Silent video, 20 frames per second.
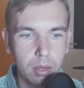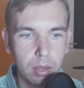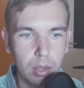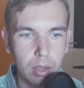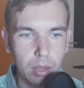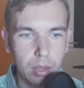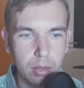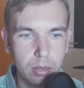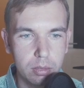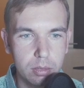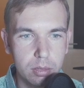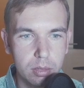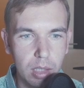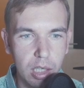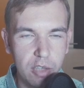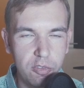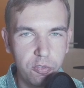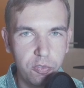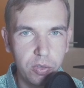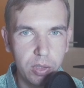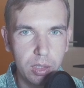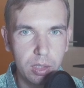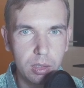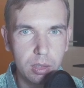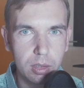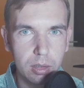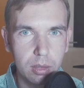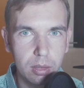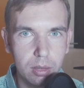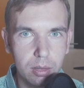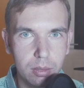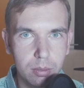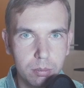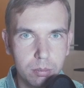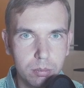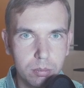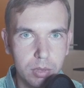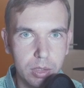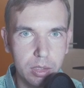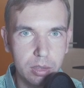and I think
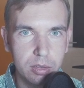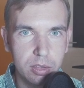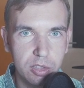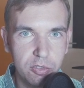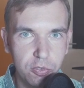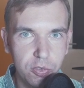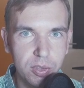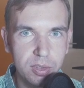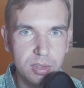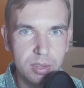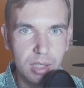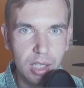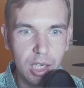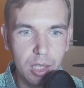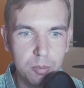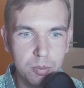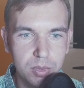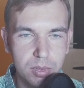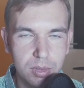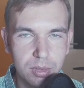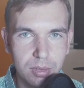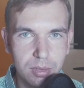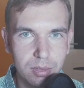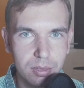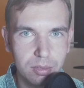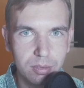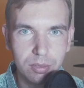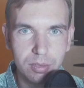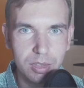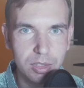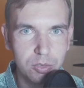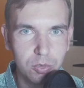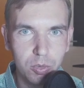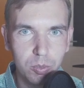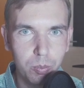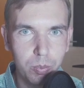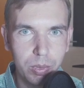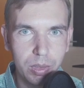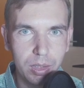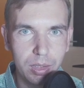in different times this would
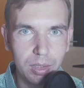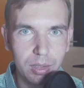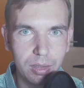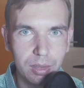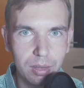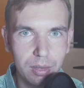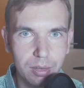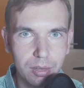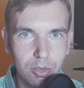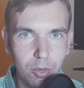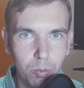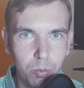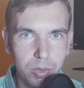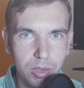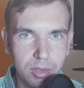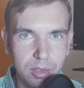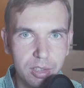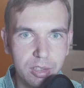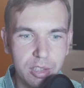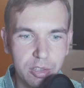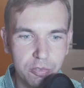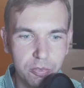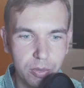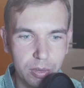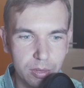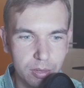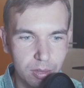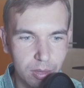be completely different.